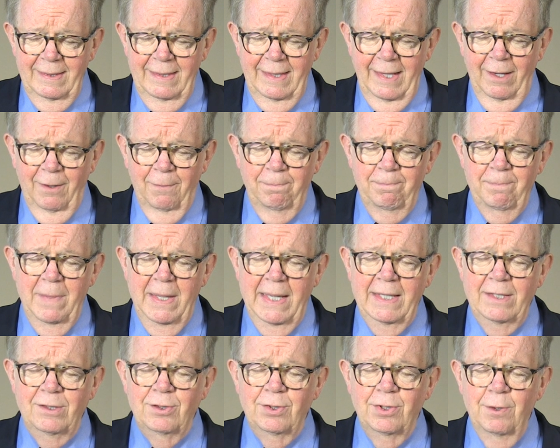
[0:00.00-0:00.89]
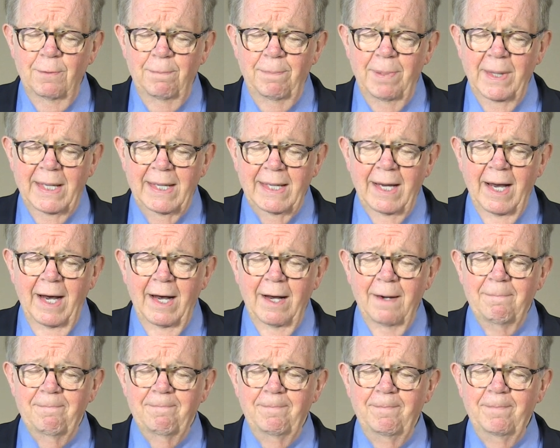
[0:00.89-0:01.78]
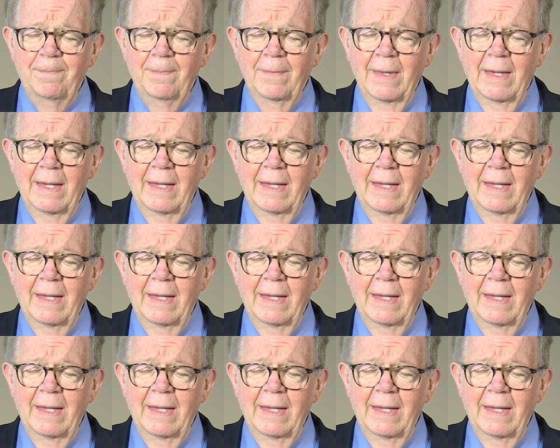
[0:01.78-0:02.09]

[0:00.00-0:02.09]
Help me to become